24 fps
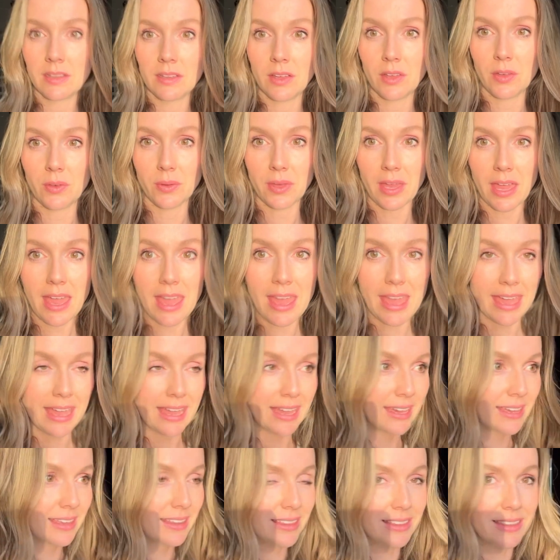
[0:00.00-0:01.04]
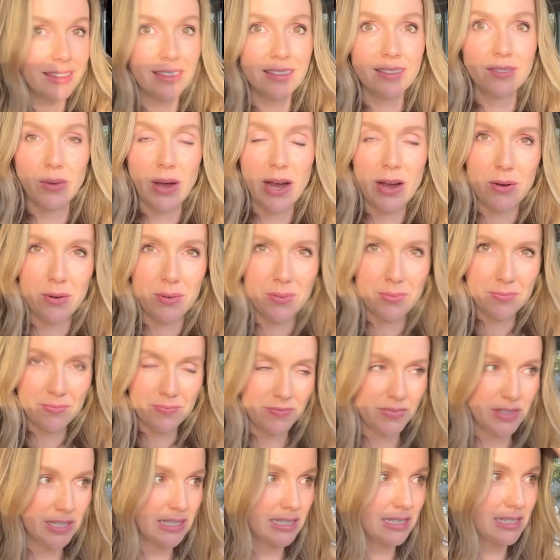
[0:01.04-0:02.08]
Okay. Wow.
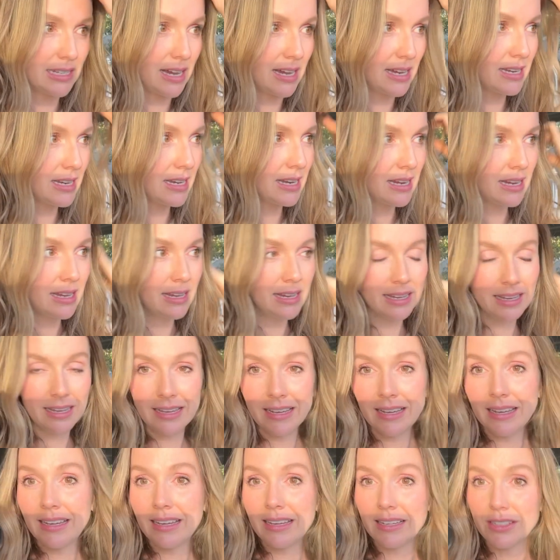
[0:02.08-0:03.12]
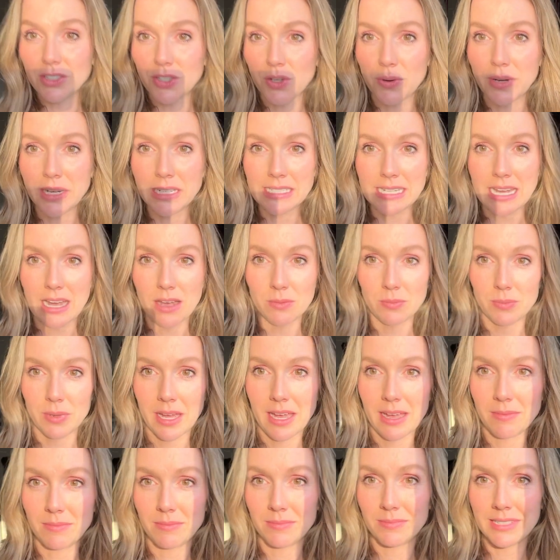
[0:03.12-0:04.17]
The sun is going down, but
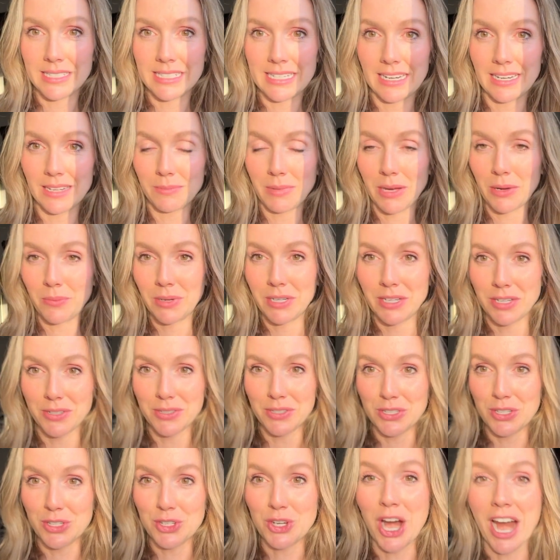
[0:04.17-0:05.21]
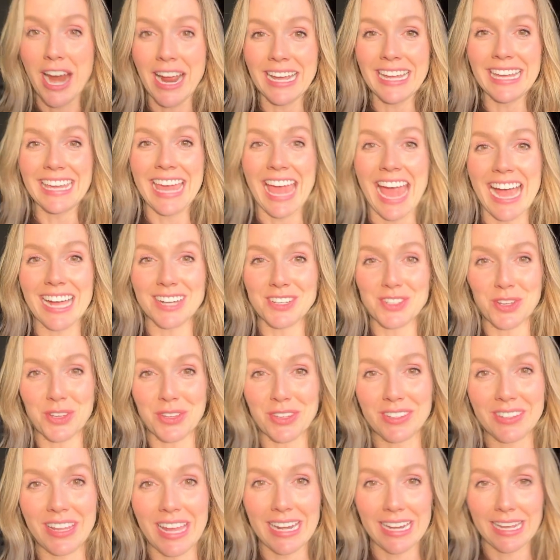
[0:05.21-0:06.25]
I'm standing by windows to try and catch all
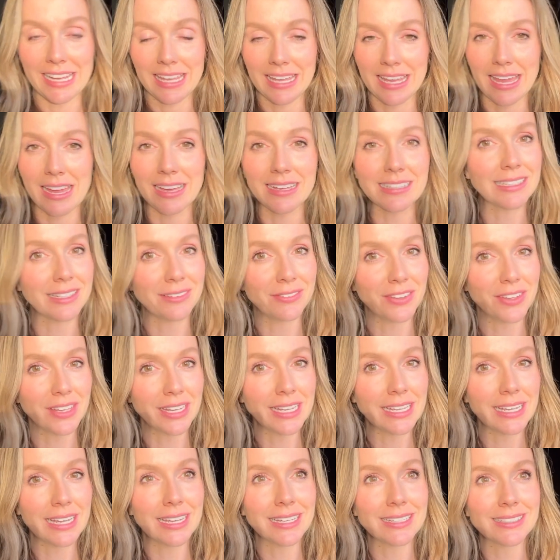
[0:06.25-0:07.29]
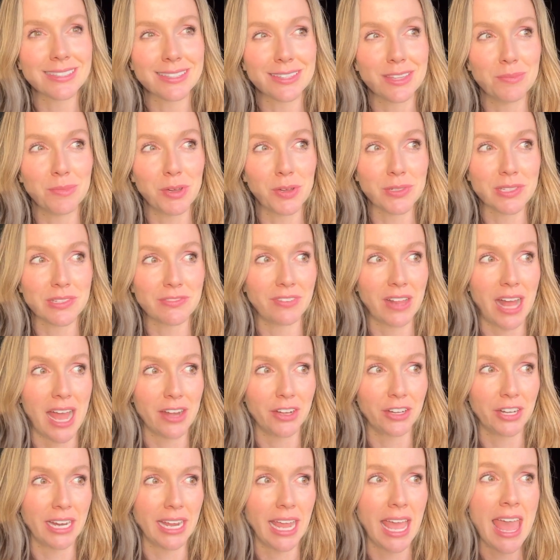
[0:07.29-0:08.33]
the light I can get because I feel like it's the most
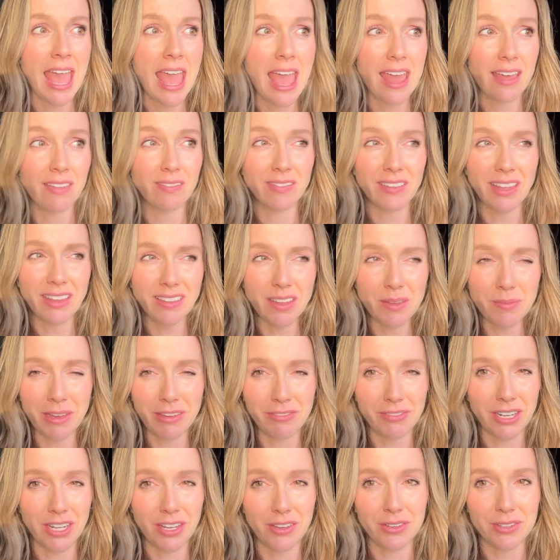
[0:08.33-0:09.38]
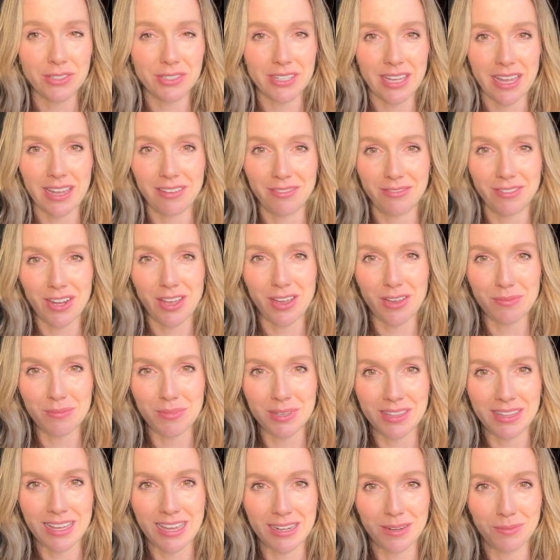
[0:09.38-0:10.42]
flattering. And lately my videos, I have not
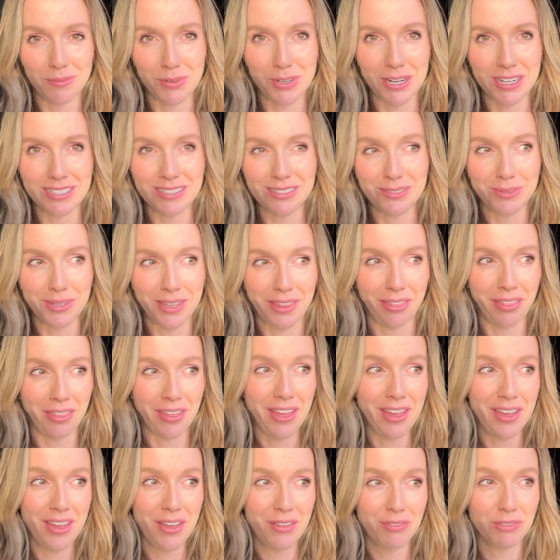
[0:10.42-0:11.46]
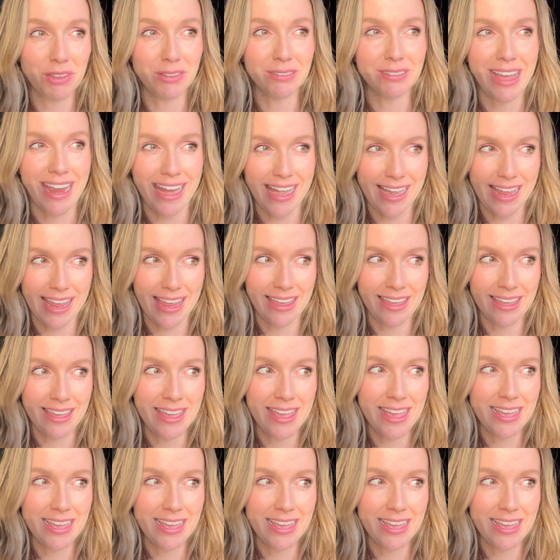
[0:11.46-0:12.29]
been that impressed with the lighting.